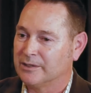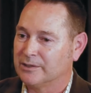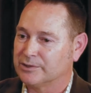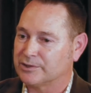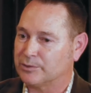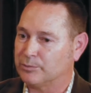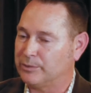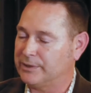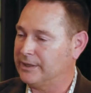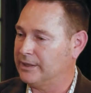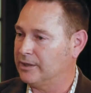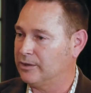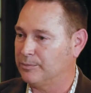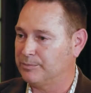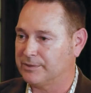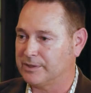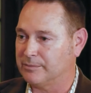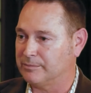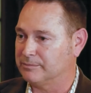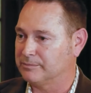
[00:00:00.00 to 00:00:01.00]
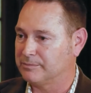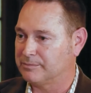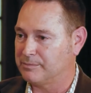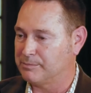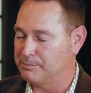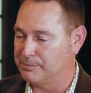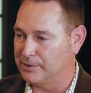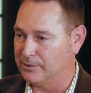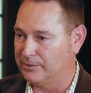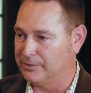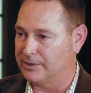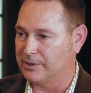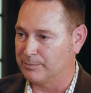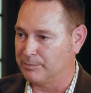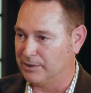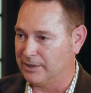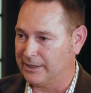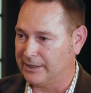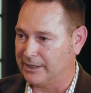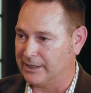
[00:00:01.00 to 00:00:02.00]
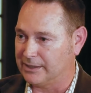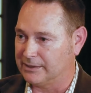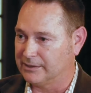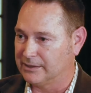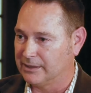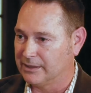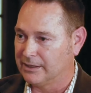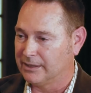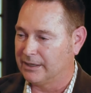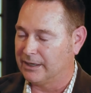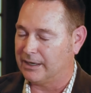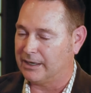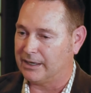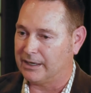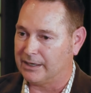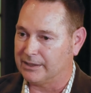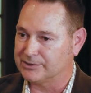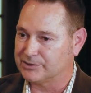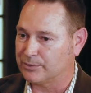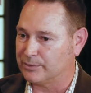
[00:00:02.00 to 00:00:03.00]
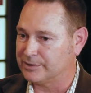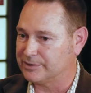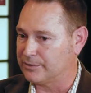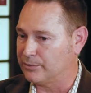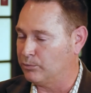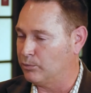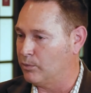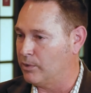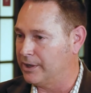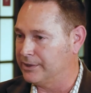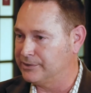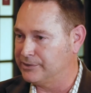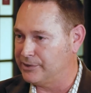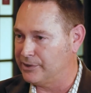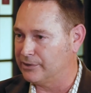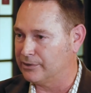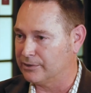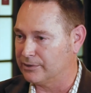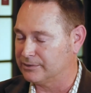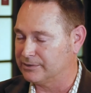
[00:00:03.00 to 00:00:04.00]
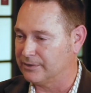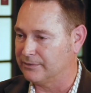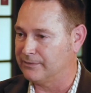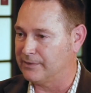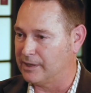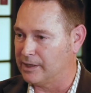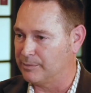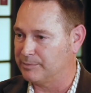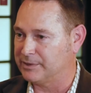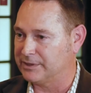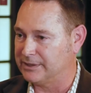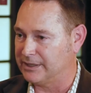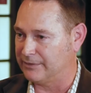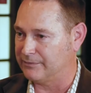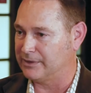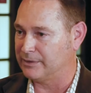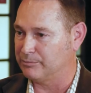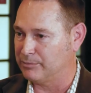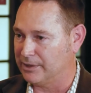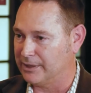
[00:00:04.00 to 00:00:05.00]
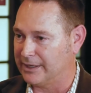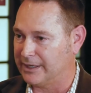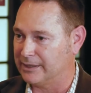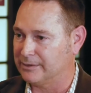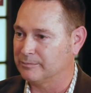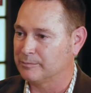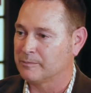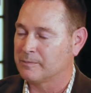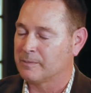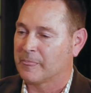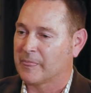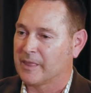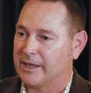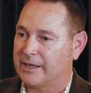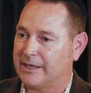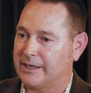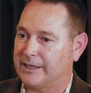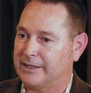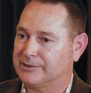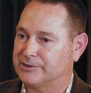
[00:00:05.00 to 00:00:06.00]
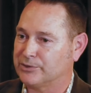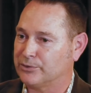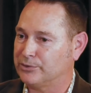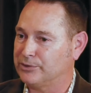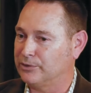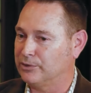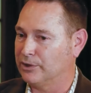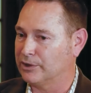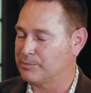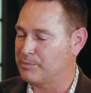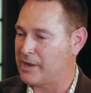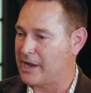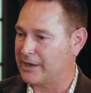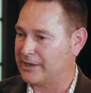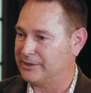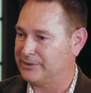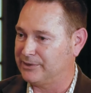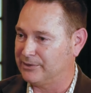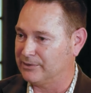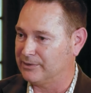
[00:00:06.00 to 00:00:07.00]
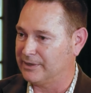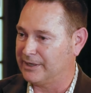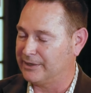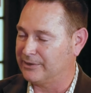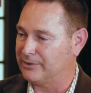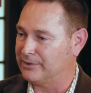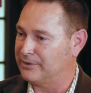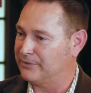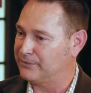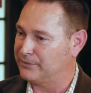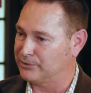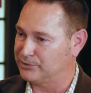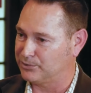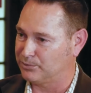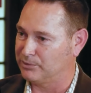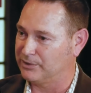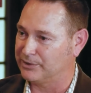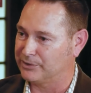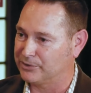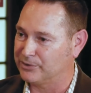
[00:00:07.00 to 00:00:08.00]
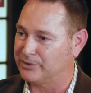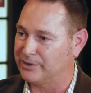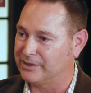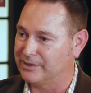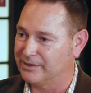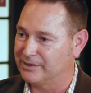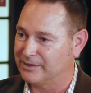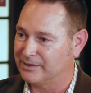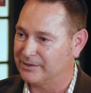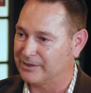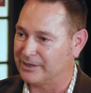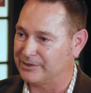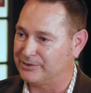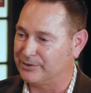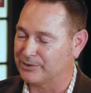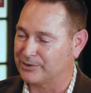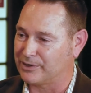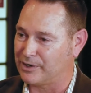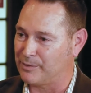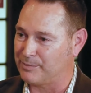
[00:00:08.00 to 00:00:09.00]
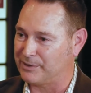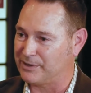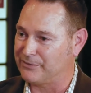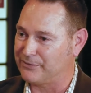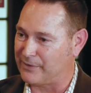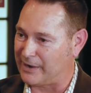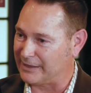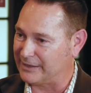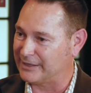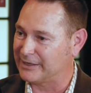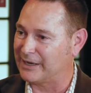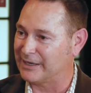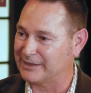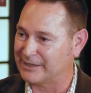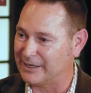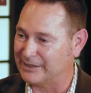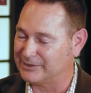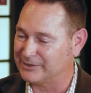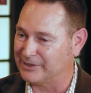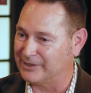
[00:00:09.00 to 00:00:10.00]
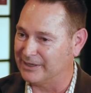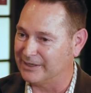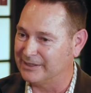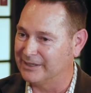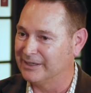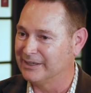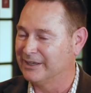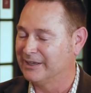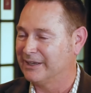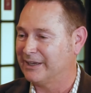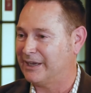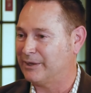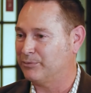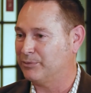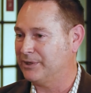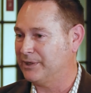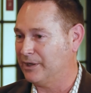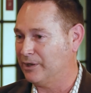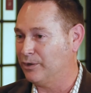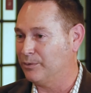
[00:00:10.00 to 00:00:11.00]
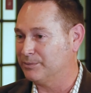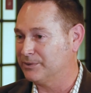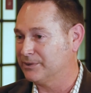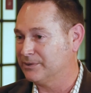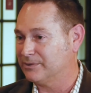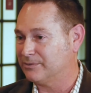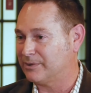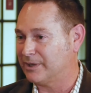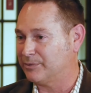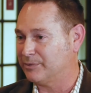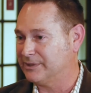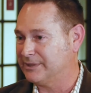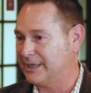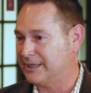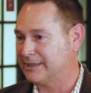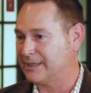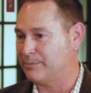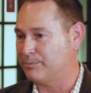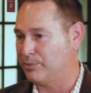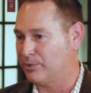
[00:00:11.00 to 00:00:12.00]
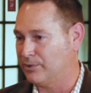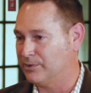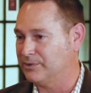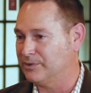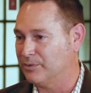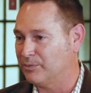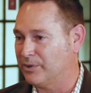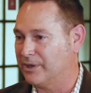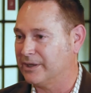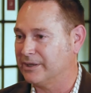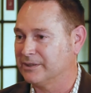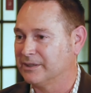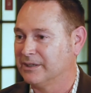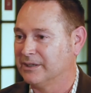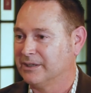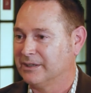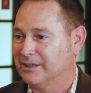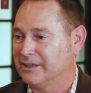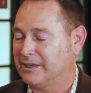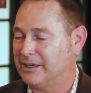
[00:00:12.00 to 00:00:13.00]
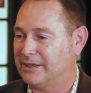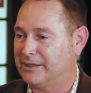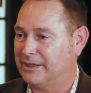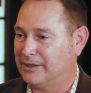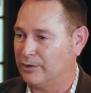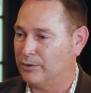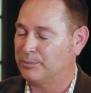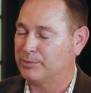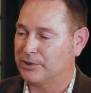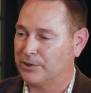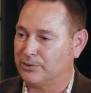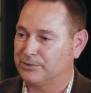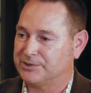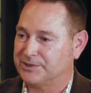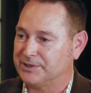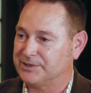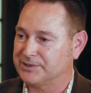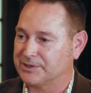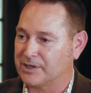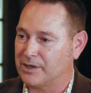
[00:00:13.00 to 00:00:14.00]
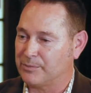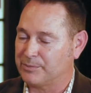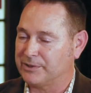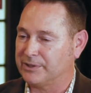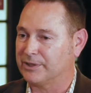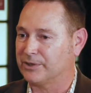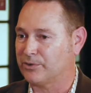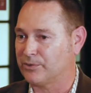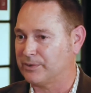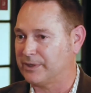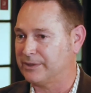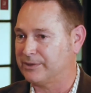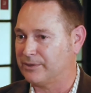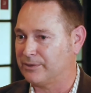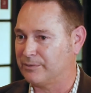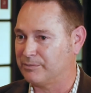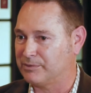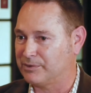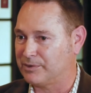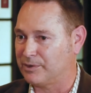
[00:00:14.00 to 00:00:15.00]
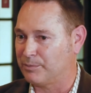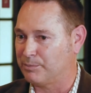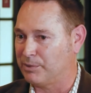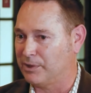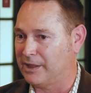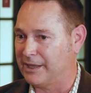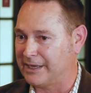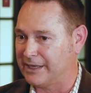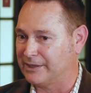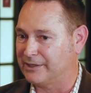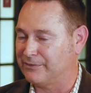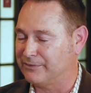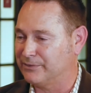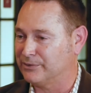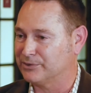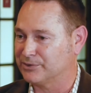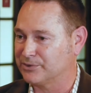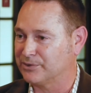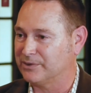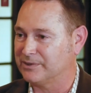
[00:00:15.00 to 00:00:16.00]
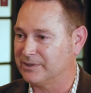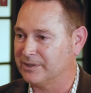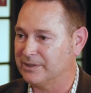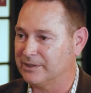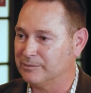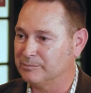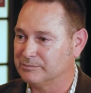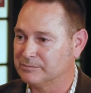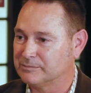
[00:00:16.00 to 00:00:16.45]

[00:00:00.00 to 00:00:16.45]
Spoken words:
So we help them build their plan. So it's a 1-year developed giving plan. And so you look back a year later and it feels really good that your company finally got that done. And we helped, right? We take that burden away and help coach each company to create their plan that feels good to them.